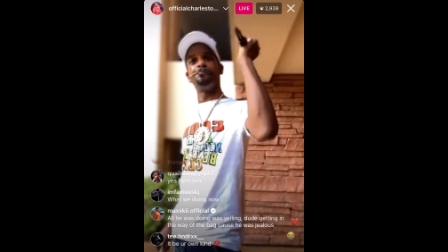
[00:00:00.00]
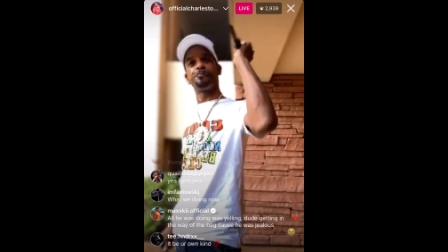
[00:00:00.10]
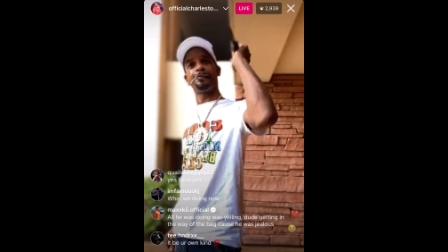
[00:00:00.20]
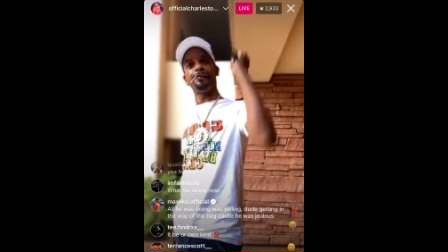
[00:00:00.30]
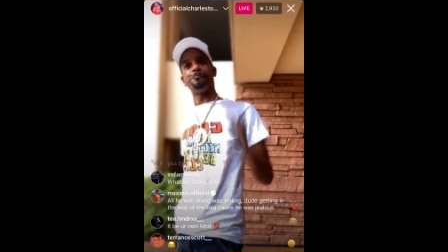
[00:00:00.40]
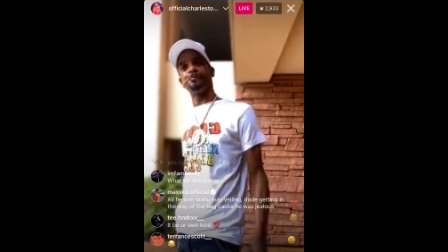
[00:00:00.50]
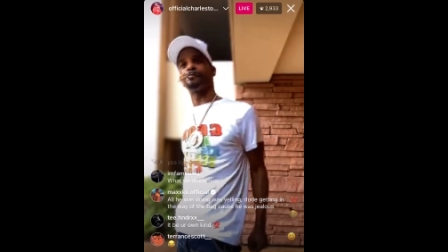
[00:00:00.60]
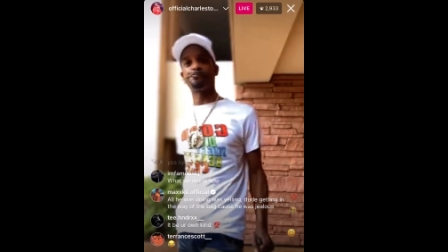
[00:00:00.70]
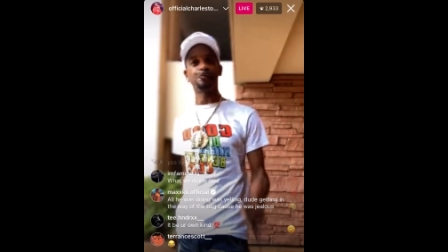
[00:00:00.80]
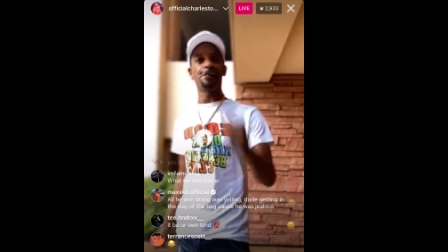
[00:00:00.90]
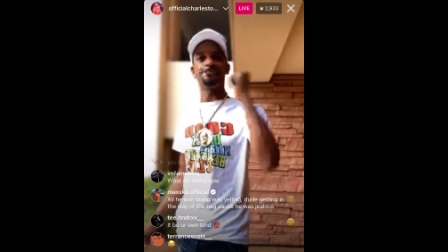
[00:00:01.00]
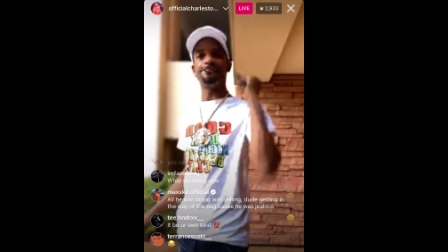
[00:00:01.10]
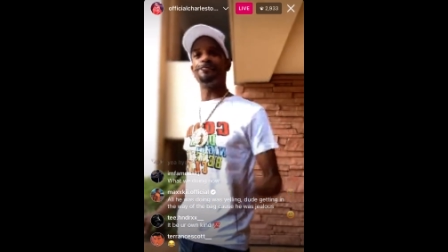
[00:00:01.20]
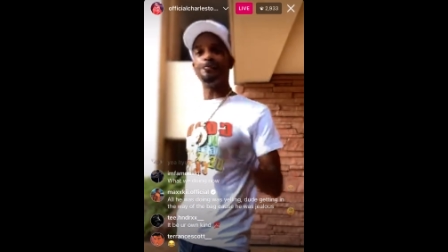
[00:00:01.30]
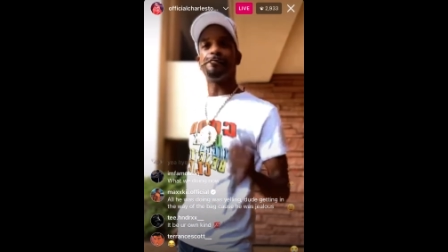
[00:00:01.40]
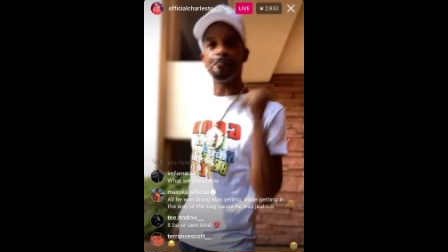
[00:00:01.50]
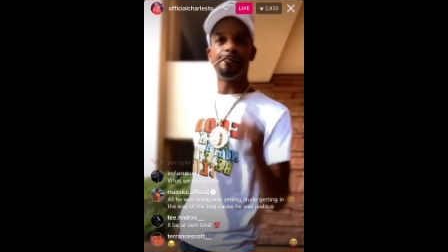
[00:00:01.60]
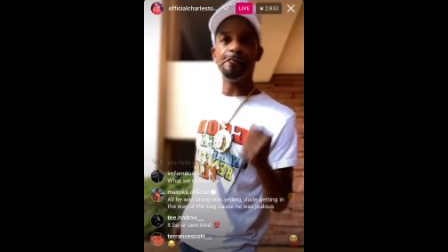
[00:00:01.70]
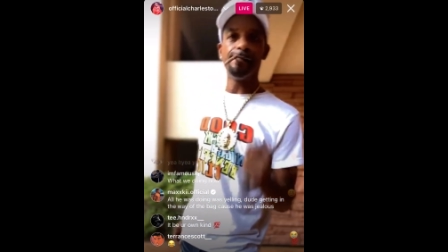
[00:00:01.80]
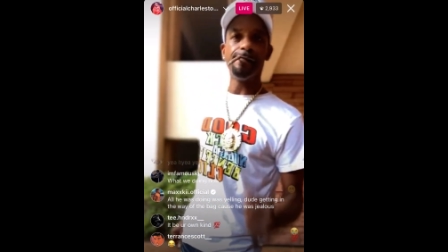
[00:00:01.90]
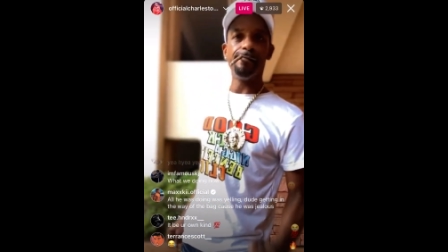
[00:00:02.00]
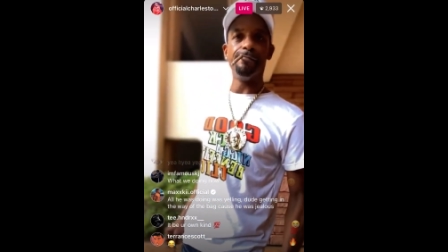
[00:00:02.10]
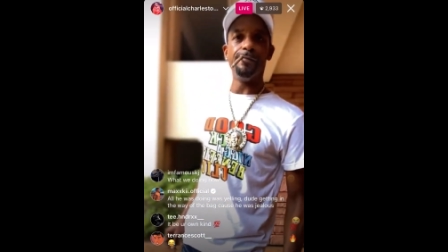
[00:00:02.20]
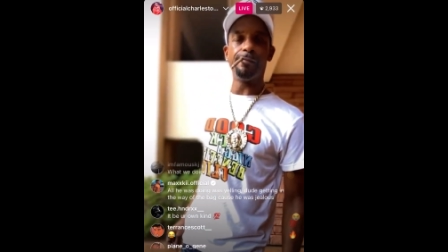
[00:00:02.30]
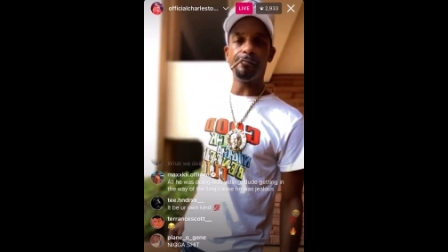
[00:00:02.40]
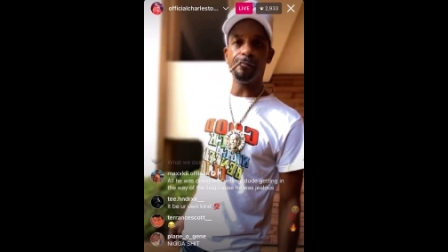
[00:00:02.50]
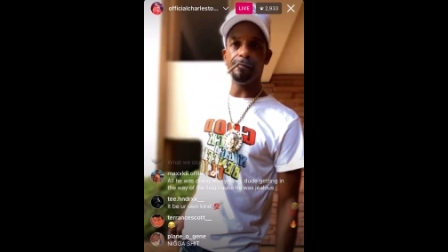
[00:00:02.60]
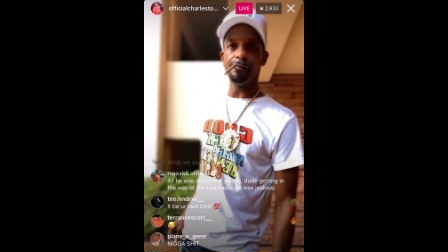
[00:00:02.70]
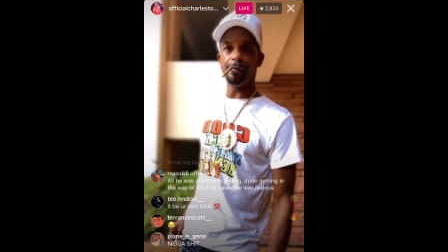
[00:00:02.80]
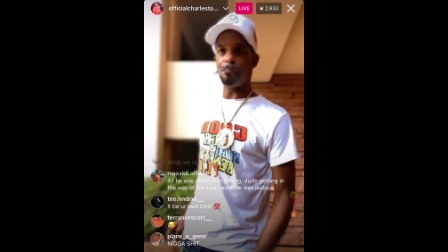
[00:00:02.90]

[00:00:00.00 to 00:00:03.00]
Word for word: you playing with the right nigga, nigga.